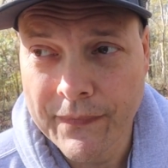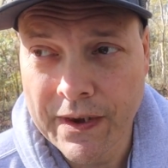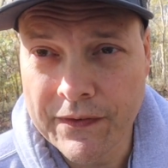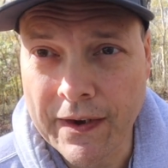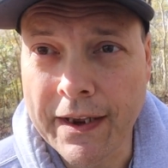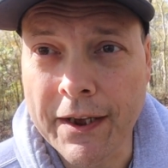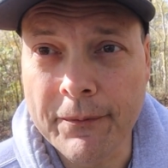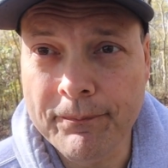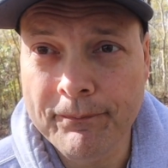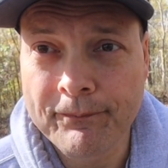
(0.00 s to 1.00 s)
seek
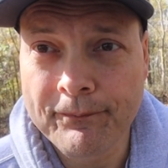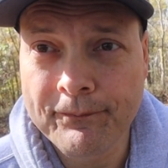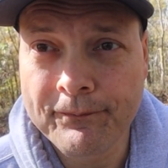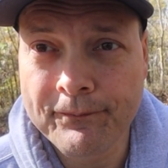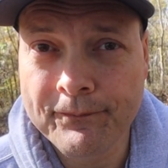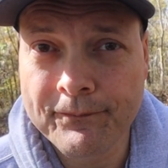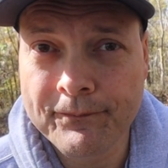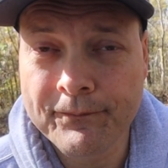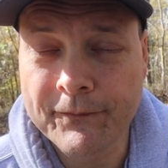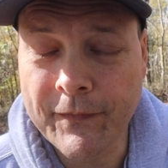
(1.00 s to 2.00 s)
help.
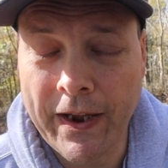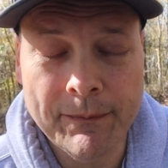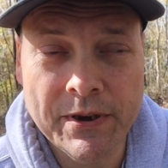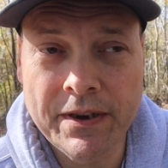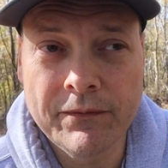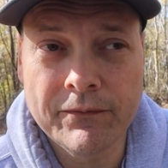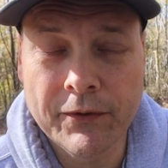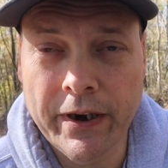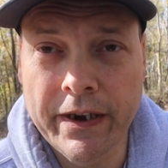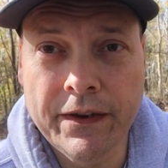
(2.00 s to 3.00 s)
Family,
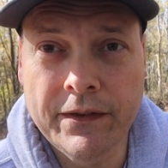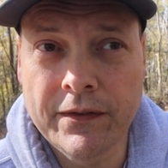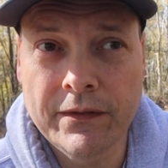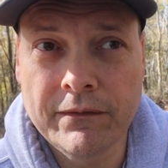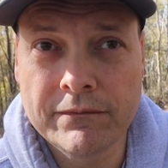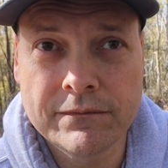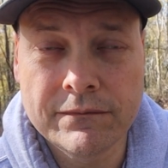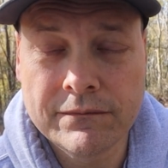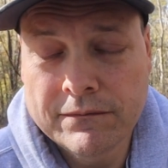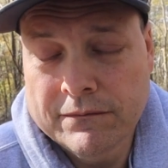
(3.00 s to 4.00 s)
friends,
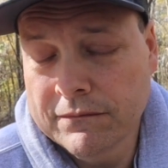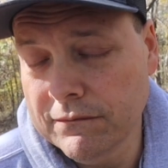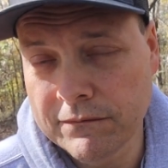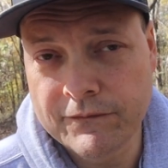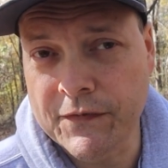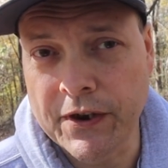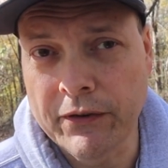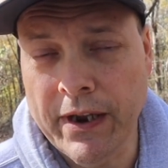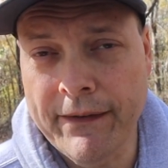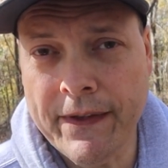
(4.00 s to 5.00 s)
if you
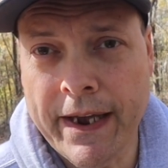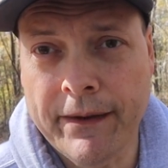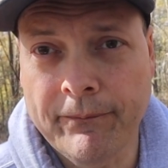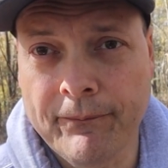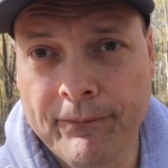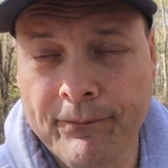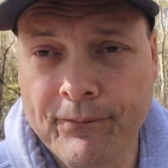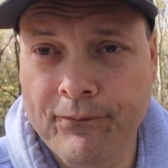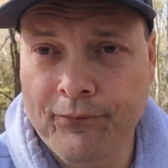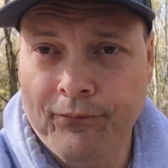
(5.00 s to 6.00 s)
don't have that,
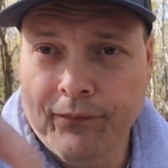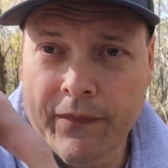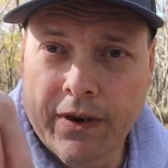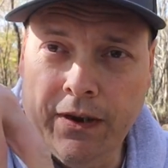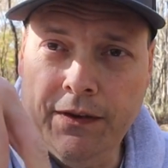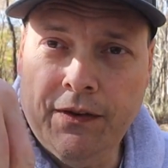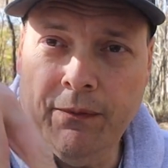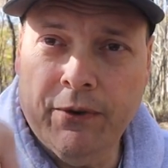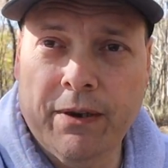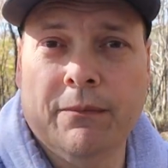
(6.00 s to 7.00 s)
call this
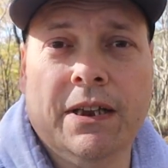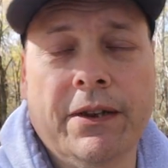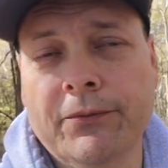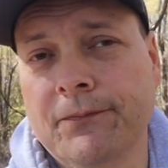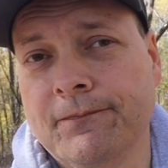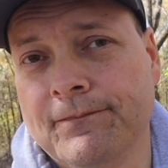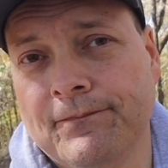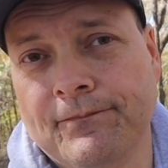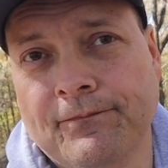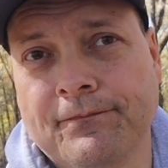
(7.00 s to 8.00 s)
number down below.
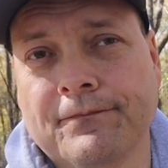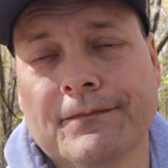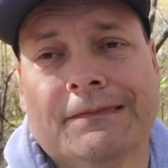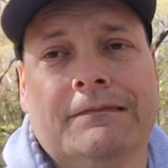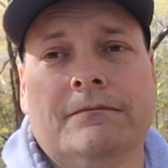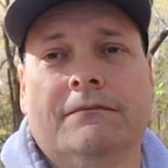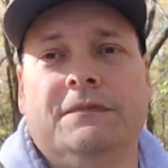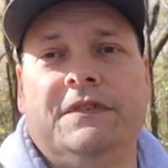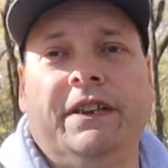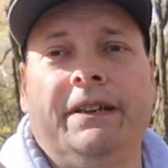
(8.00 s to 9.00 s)

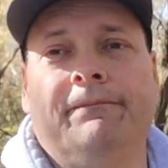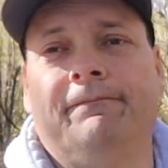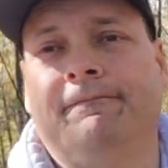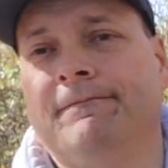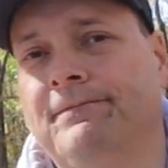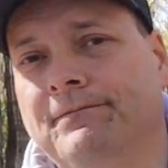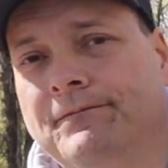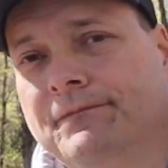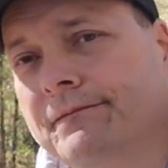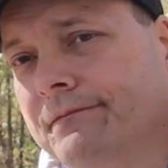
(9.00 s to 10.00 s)
See you.
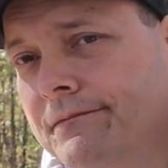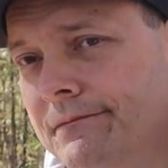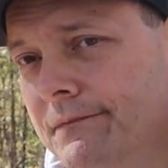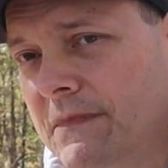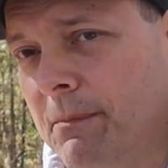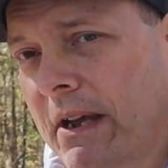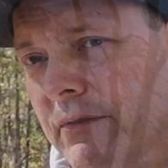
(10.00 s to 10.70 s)
Let's get back